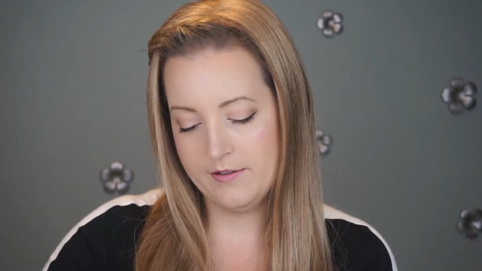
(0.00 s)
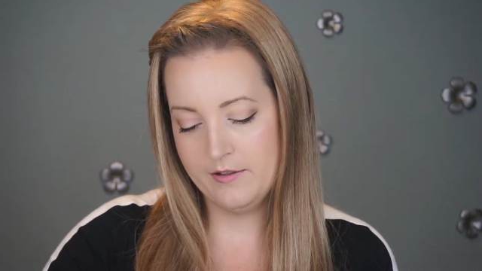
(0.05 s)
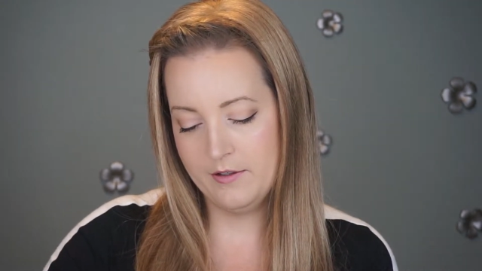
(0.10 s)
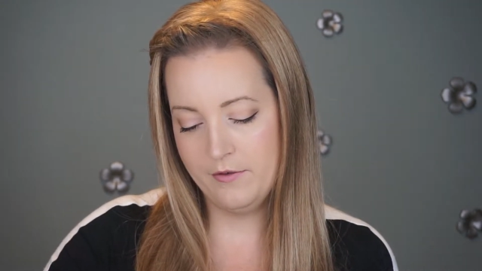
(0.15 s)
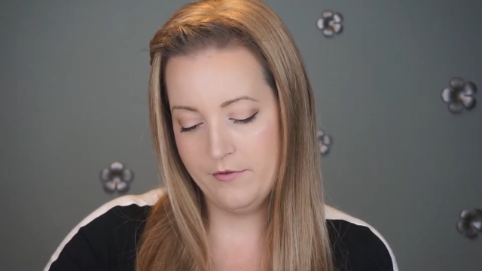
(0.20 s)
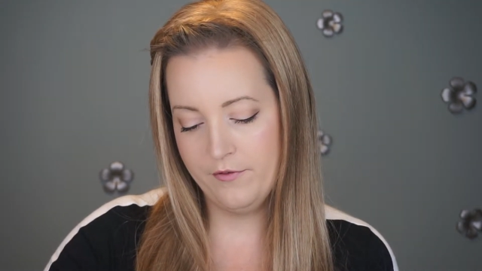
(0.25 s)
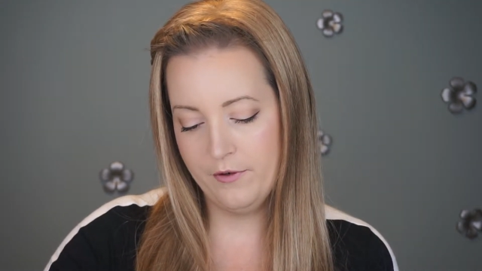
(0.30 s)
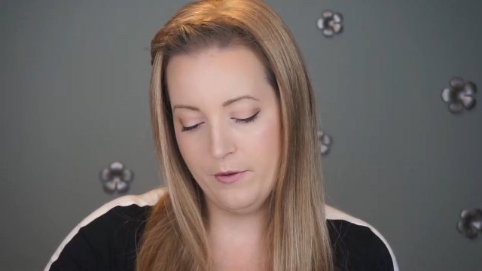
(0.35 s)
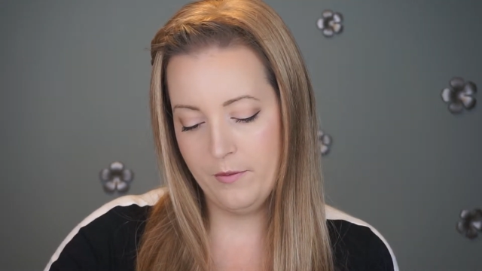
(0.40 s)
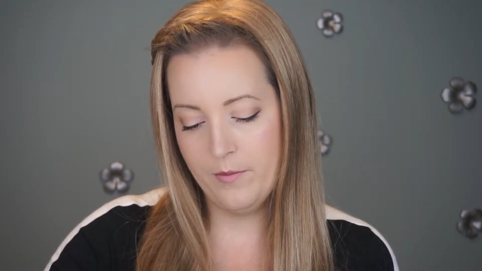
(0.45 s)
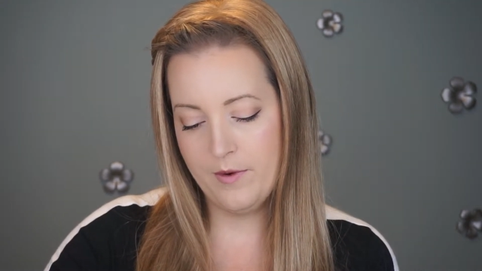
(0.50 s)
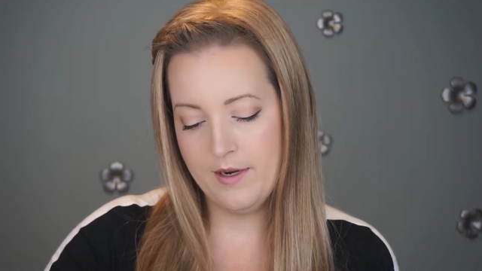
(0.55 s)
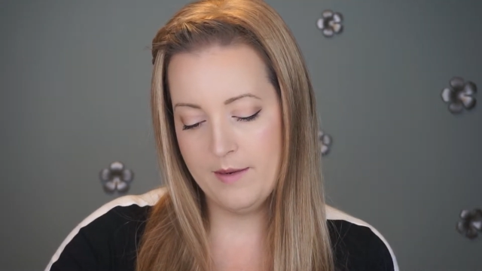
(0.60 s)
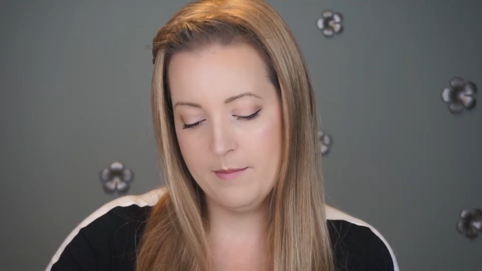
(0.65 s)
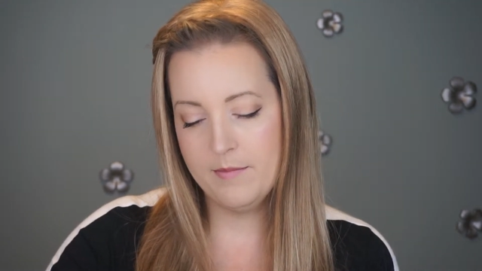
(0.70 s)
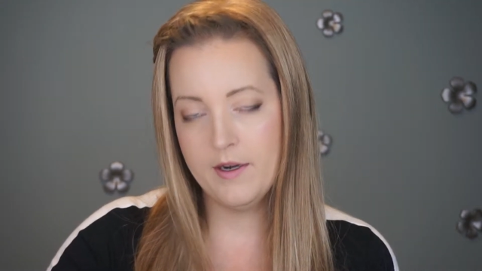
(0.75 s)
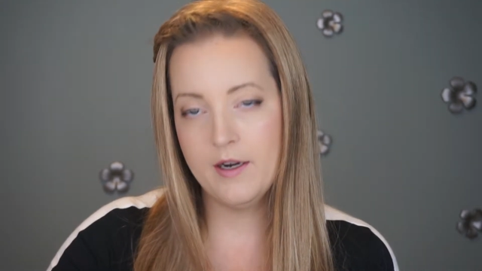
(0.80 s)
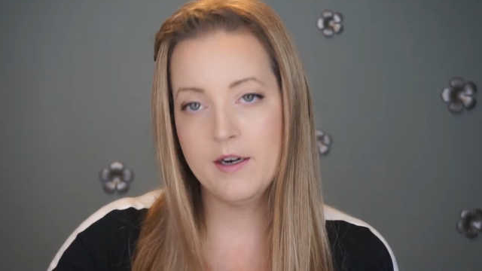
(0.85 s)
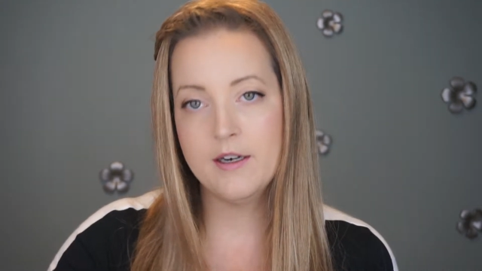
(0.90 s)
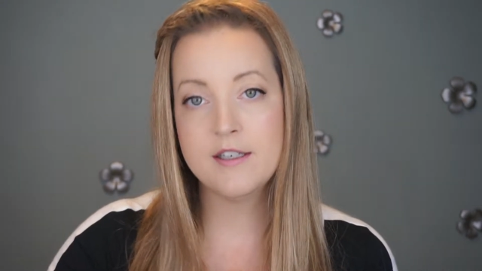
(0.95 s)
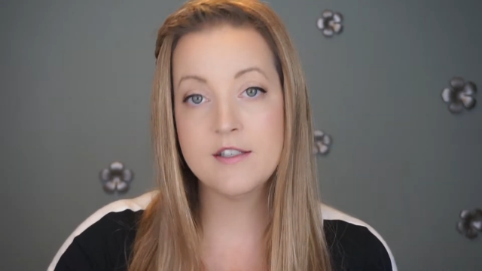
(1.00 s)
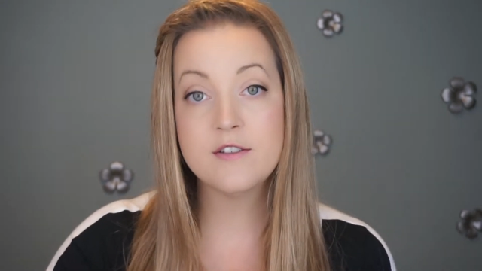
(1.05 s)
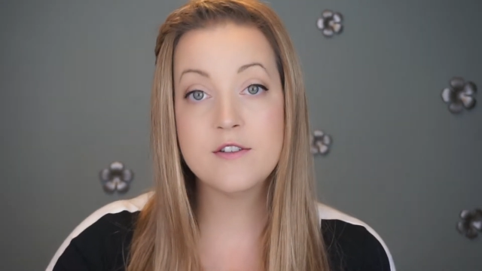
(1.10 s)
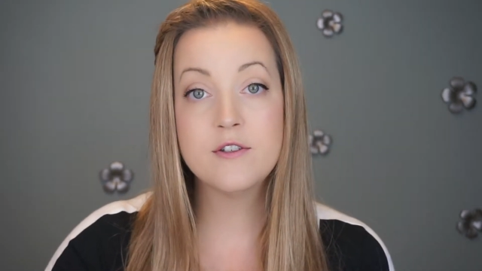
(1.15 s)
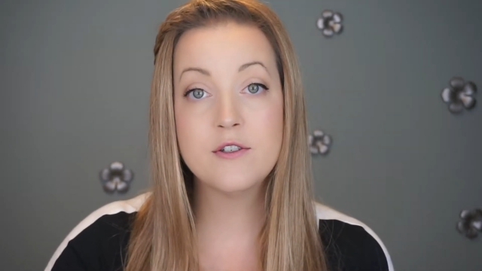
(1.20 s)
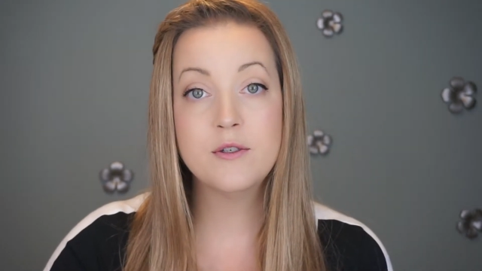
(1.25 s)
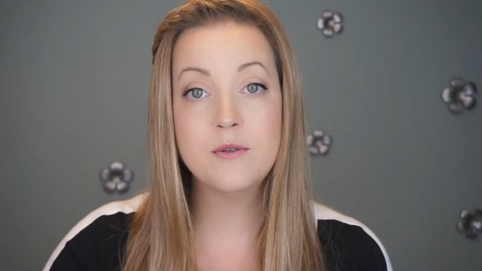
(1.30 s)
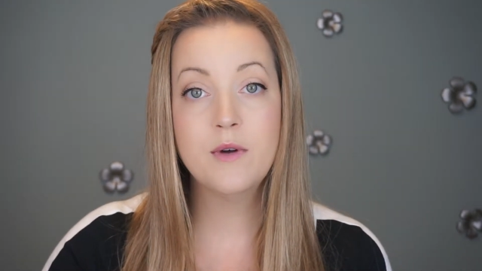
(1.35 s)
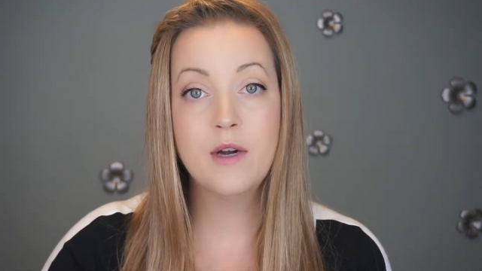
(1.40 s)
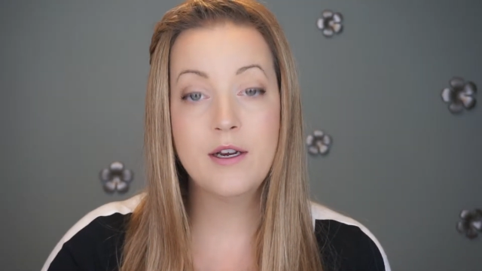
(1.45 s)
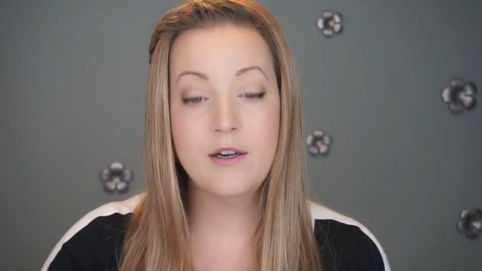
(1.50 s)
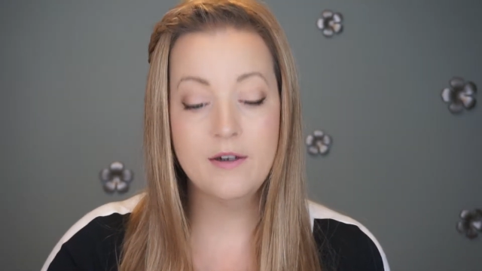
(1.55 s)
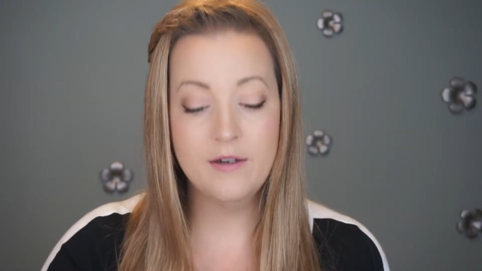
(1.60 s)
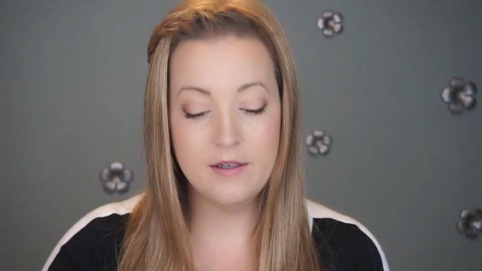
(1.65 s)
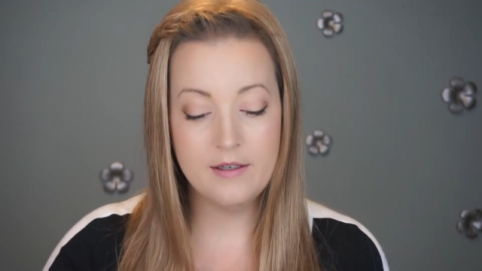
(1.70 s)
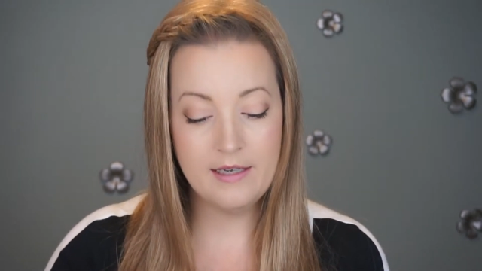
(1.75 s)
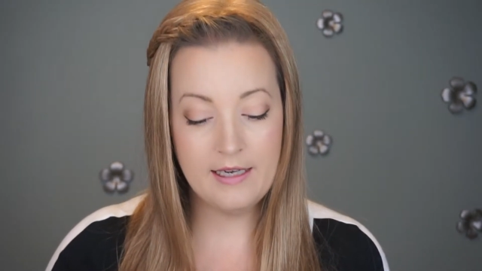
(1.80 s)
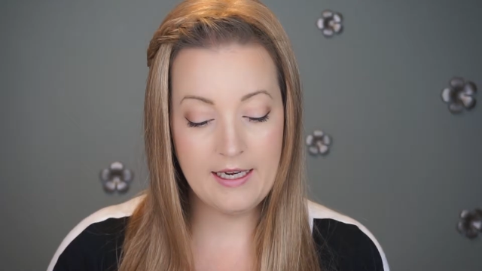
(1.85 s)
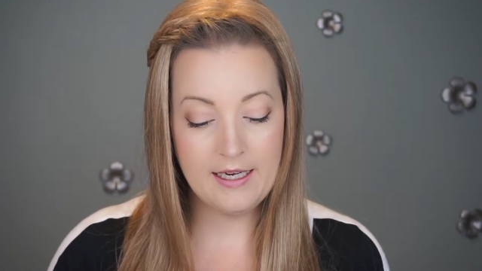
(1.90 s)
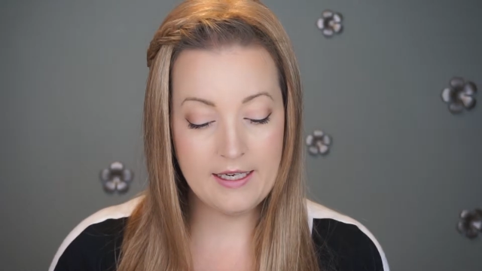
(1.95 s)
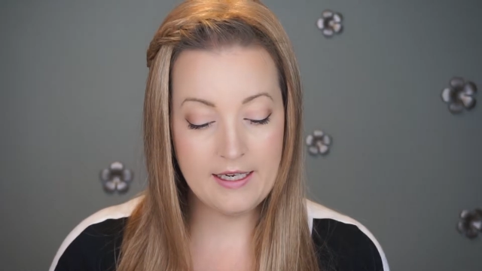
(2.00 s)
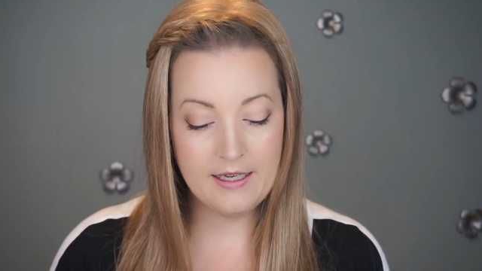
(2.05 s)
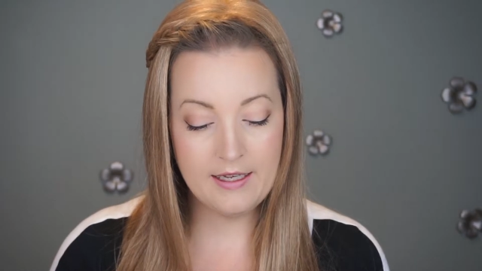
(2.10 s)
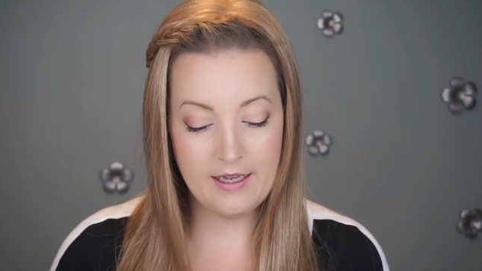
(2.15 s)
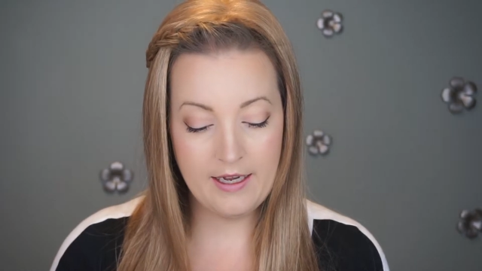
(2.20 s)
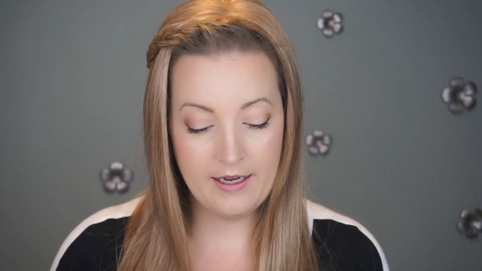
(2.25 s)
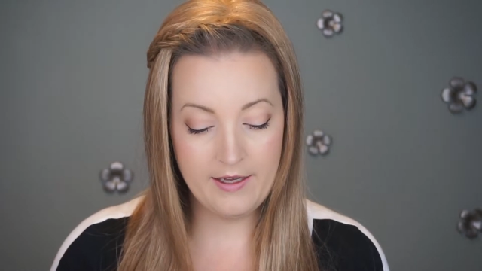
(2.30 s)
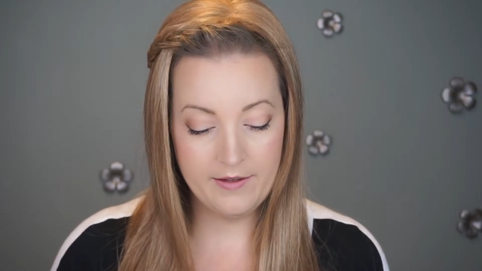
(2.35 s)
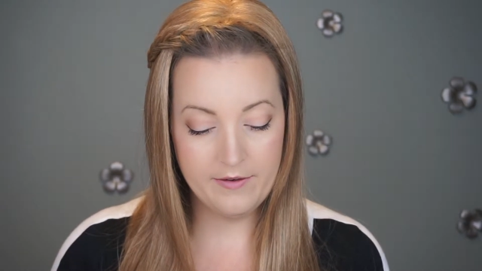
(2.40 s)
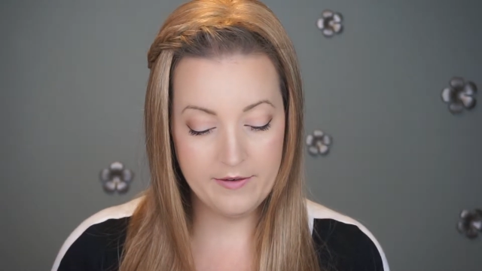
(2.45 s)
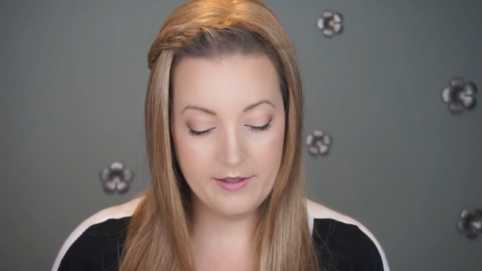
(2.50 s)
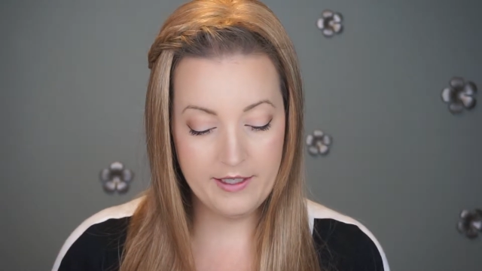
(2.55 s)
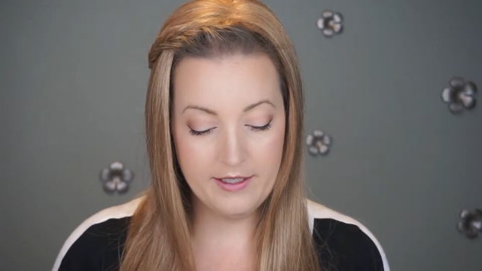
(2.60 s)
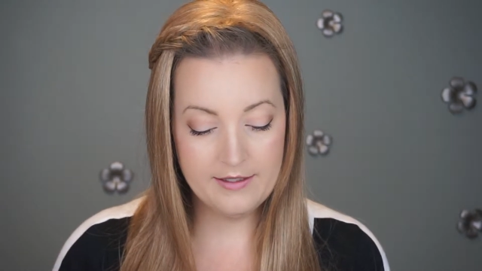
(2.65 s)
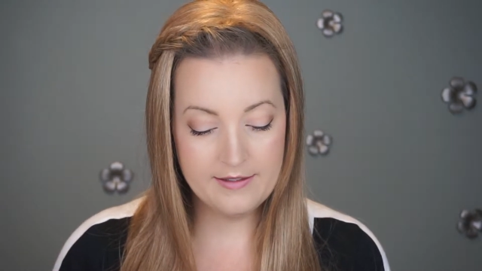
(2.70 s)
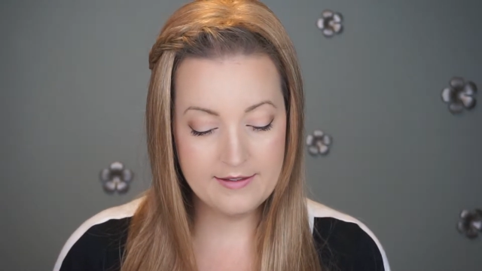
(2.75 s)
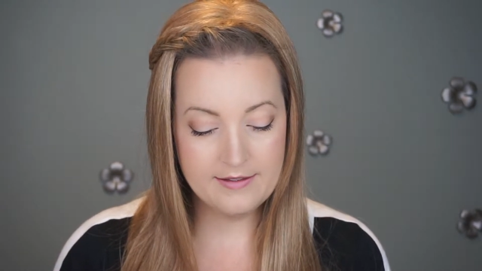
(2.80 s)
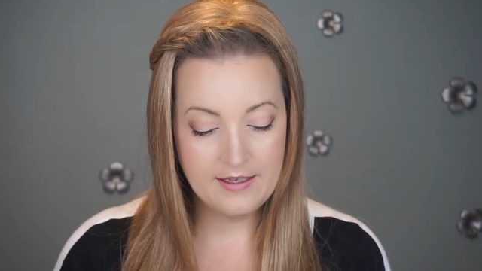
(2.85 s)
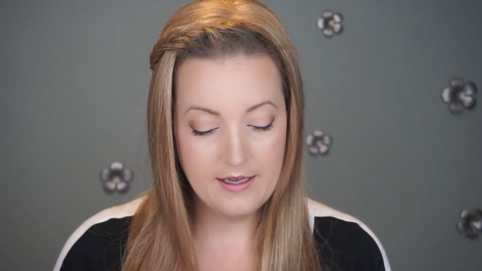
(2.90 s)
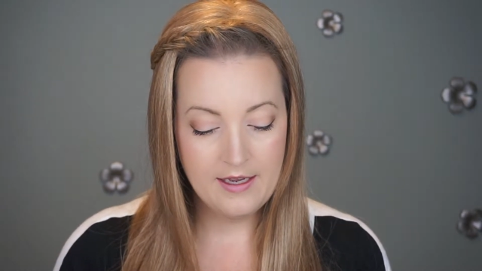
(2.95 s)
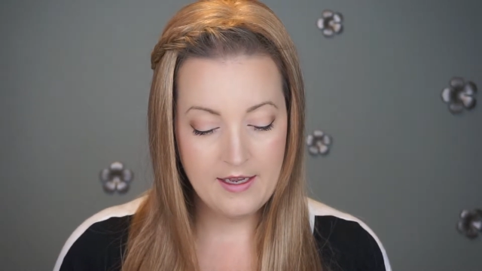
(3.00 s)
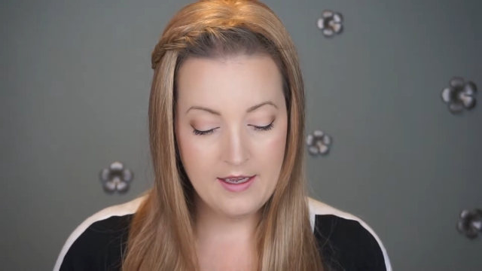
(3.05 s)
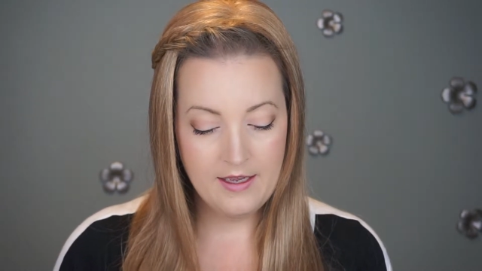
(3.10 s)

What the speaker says: So for one bar, it's 280 calories.